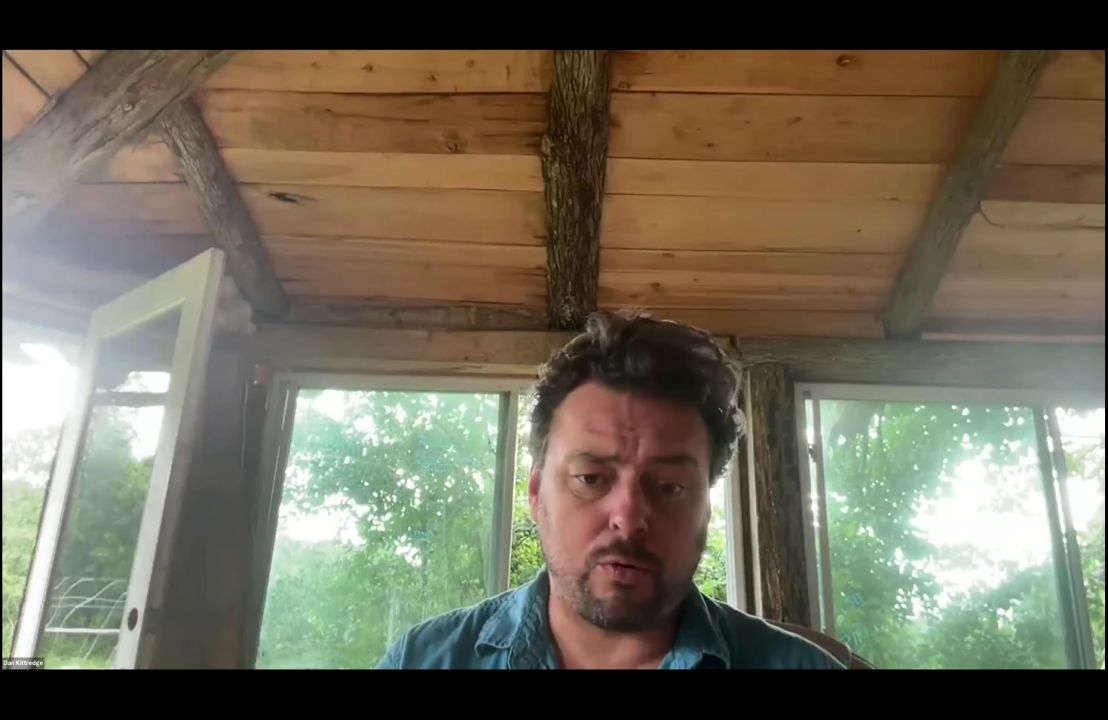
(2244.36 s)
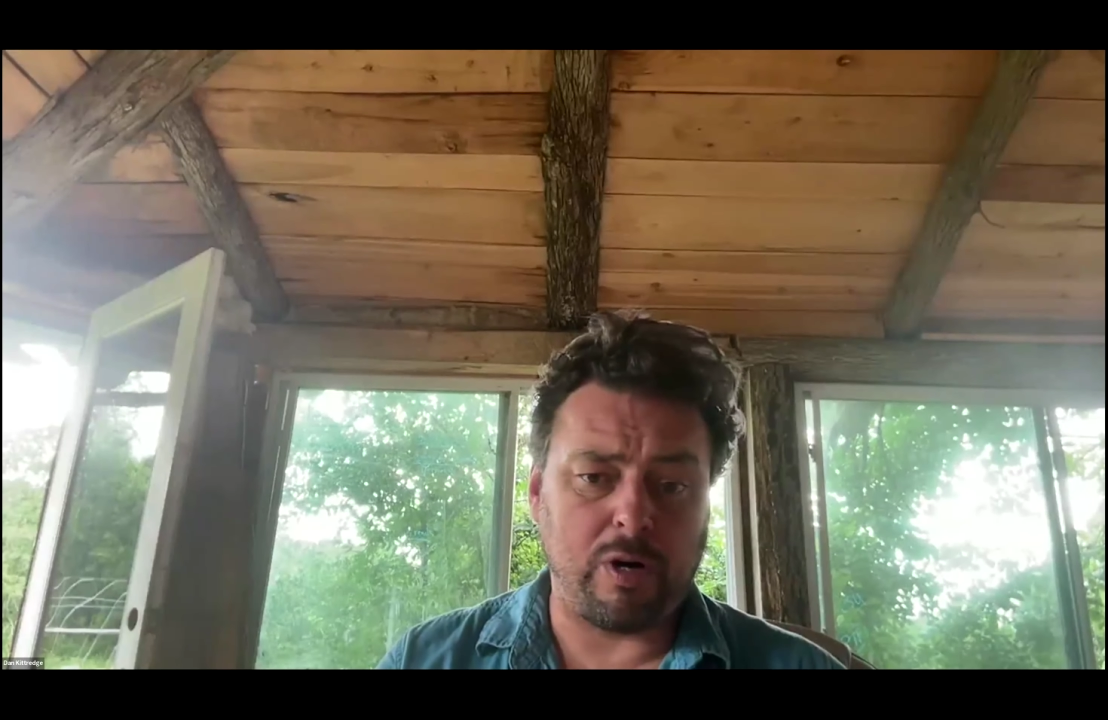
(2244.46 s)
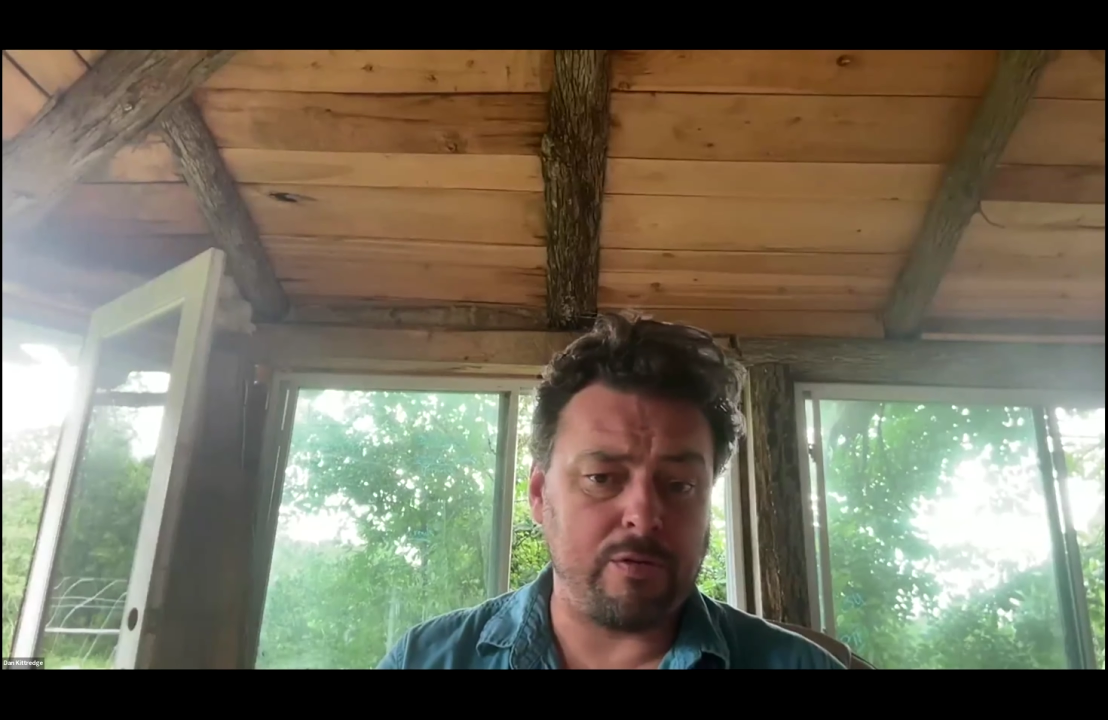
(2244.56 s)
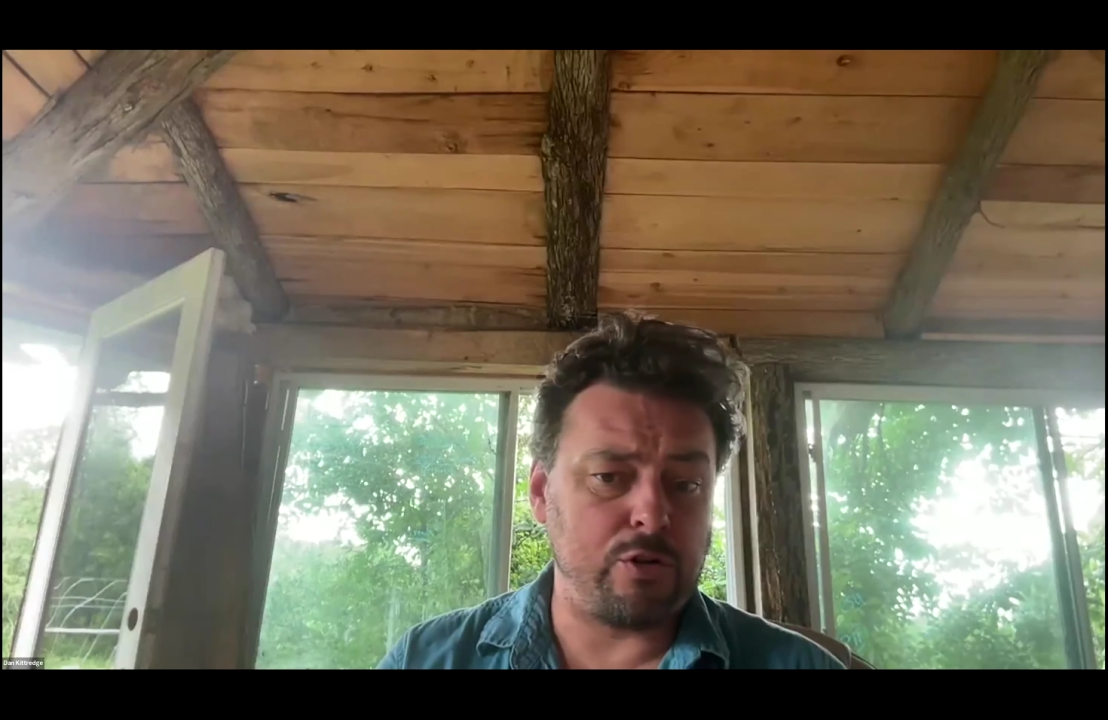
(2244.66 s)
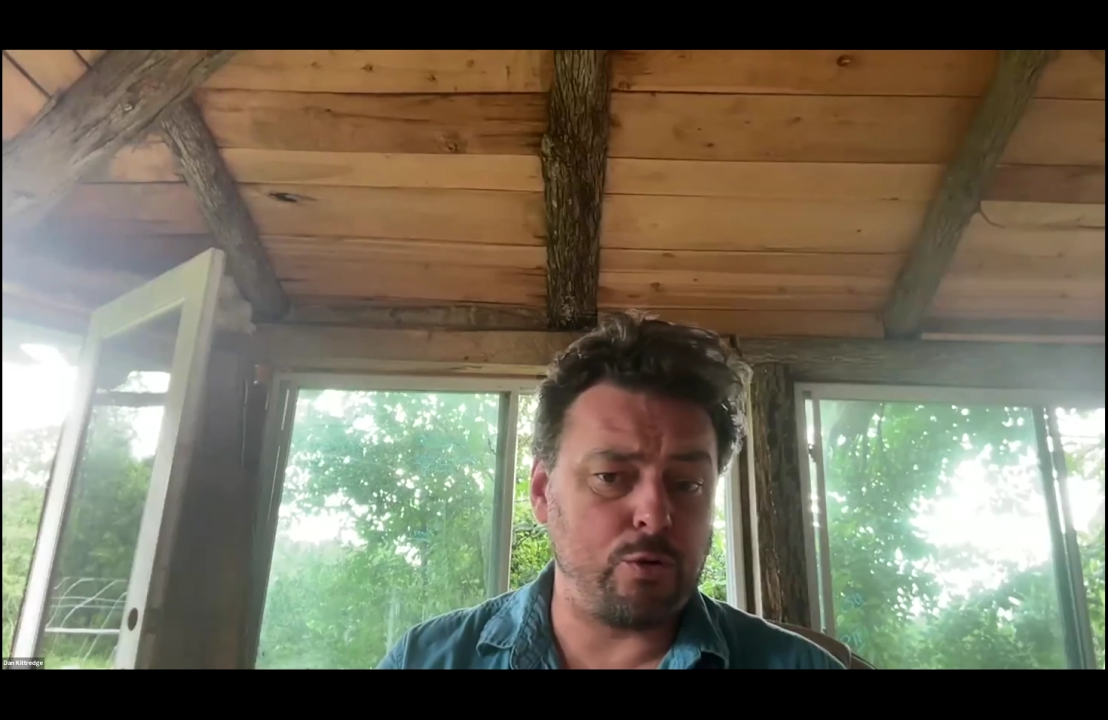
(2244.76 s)

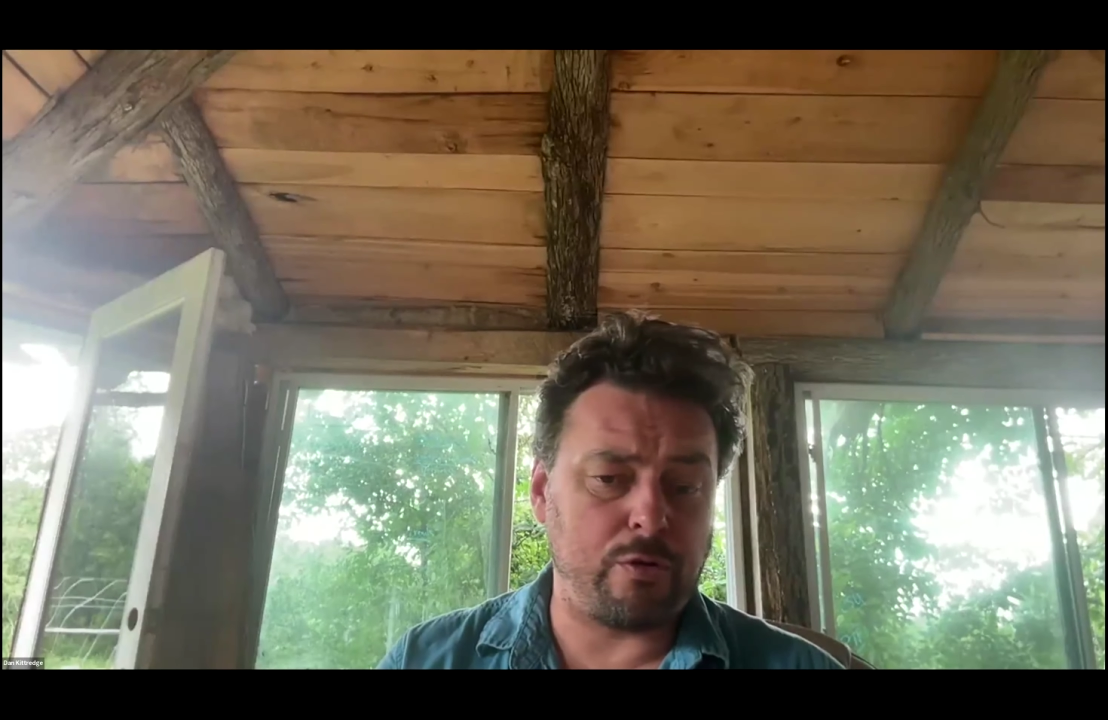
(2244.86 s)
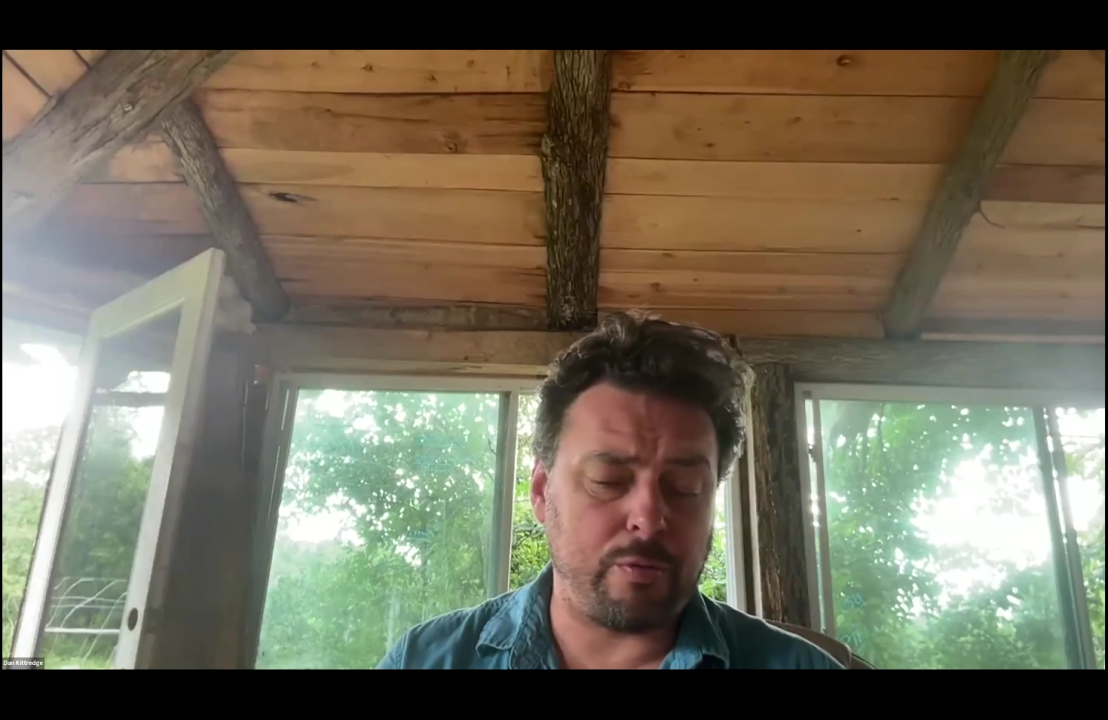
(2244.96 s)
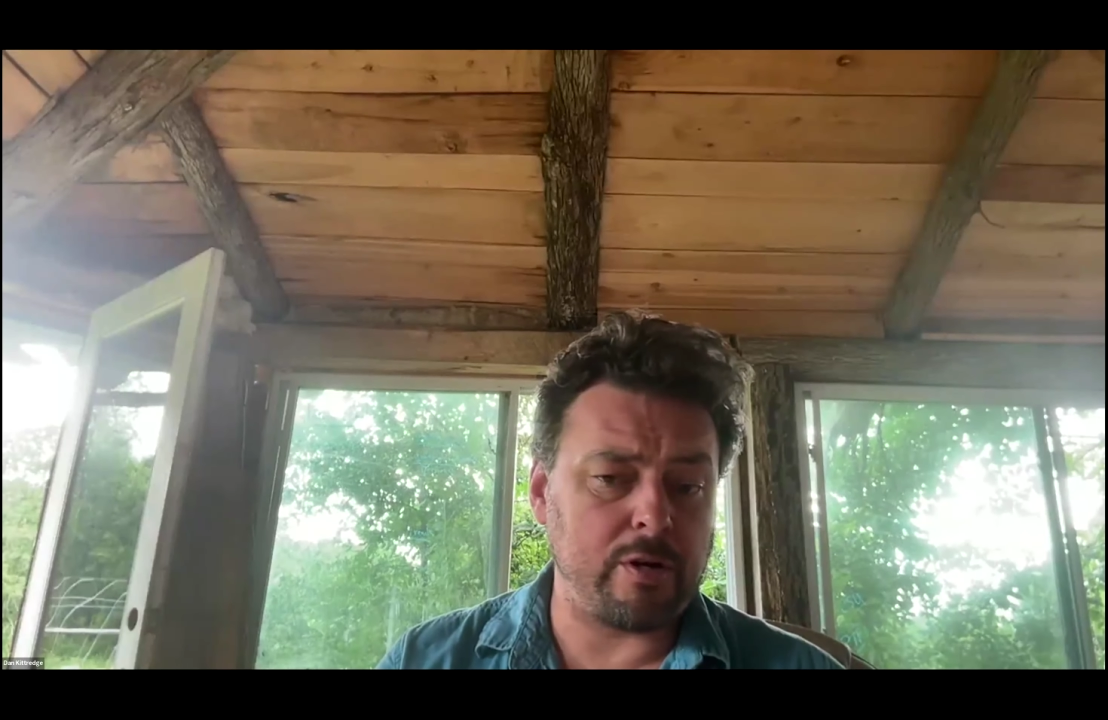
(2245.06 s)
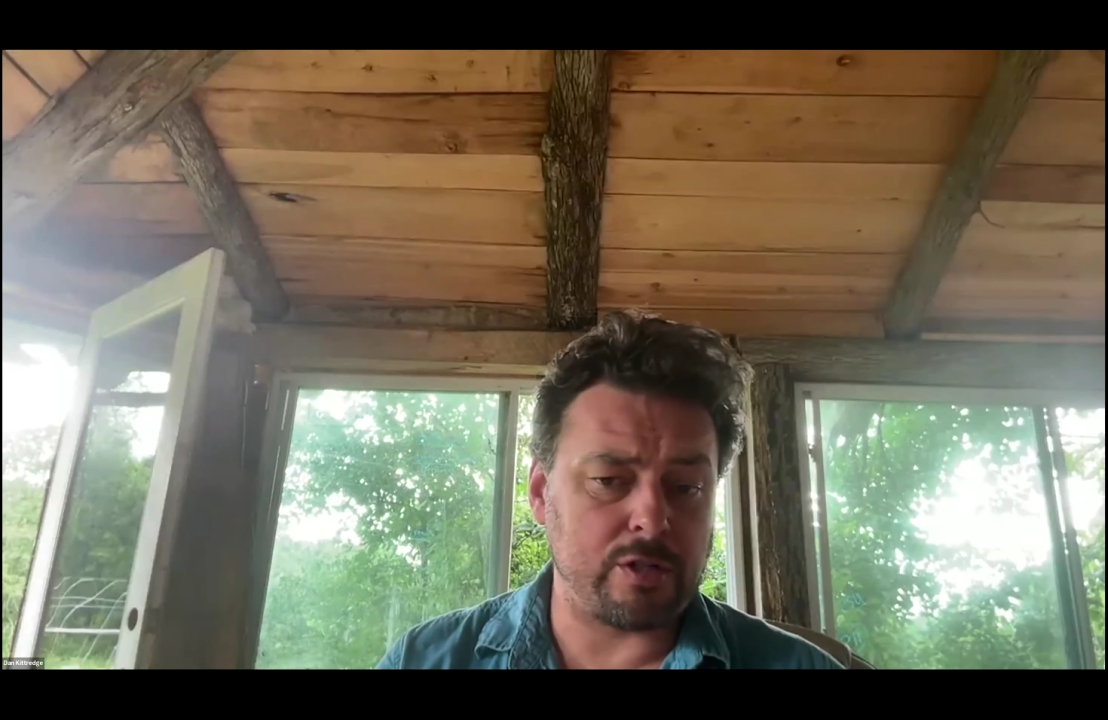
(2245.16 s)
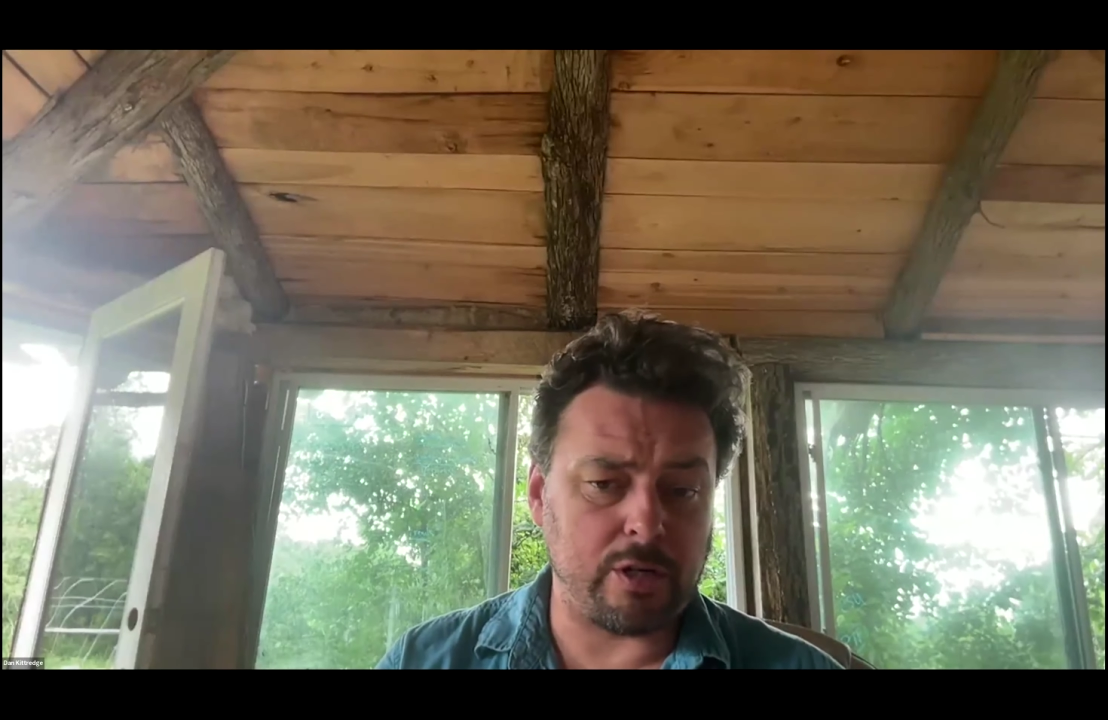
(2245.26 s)
or even 2 or
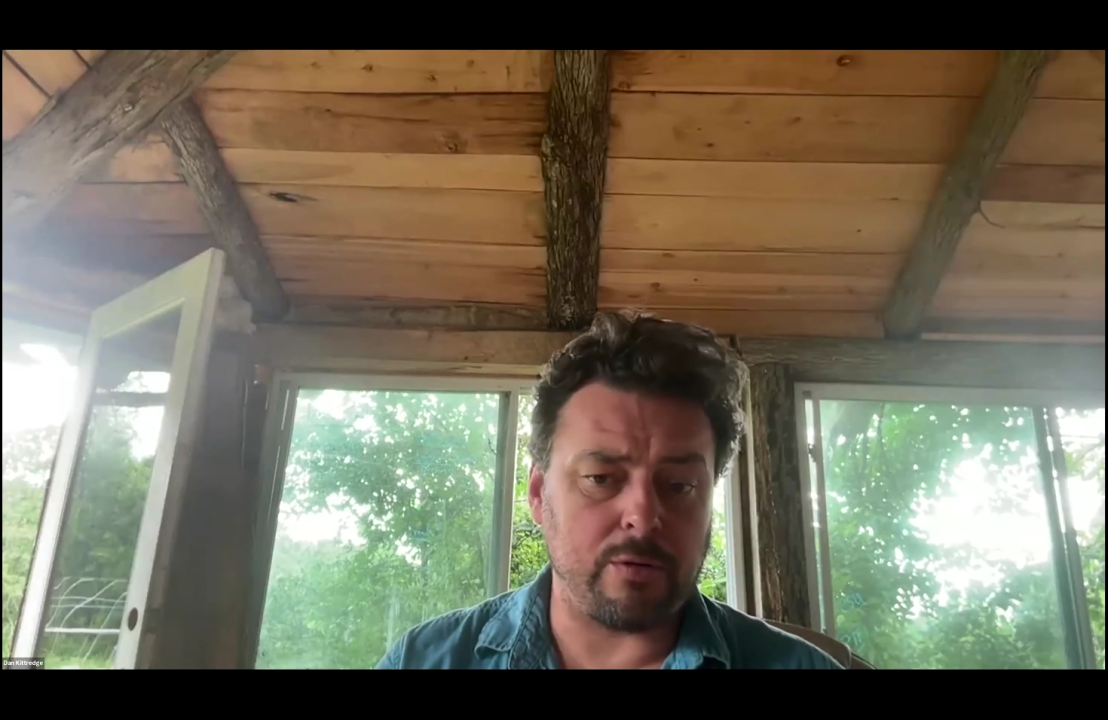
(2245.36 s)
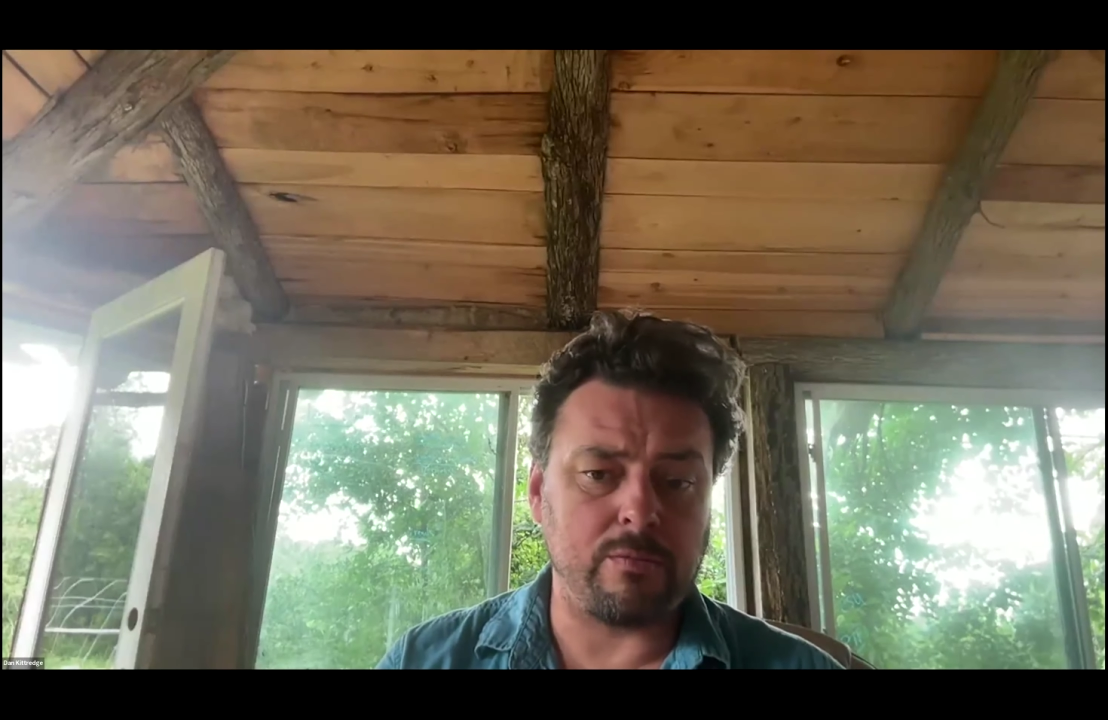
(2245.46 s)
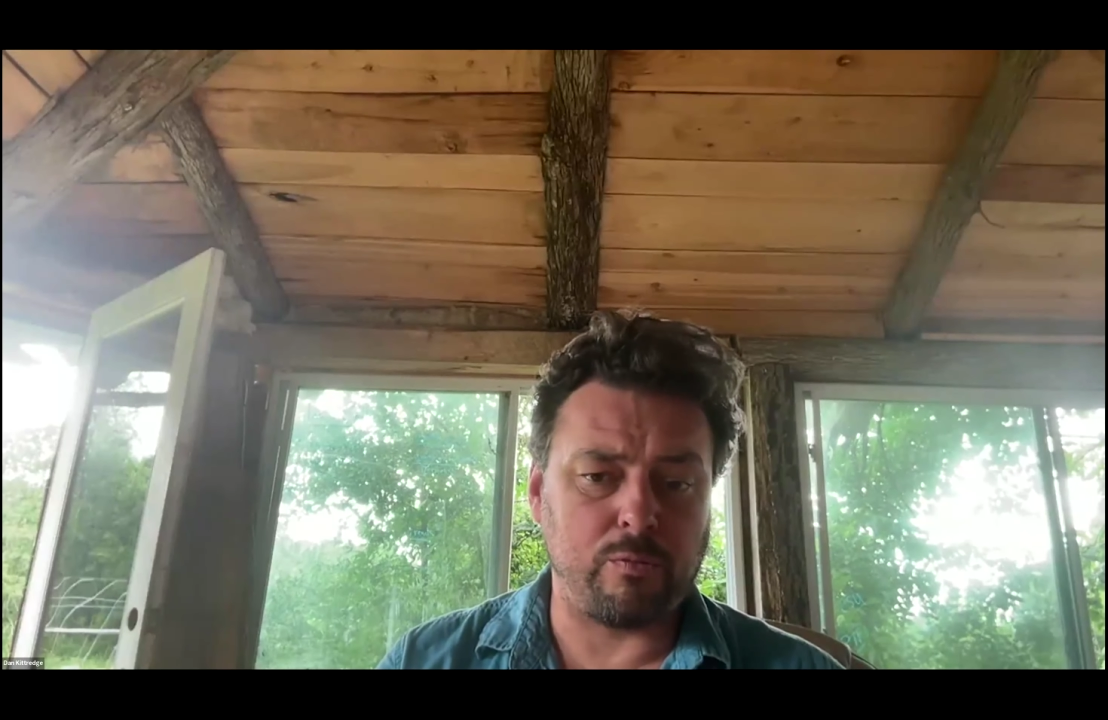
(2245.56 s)
3 years ago.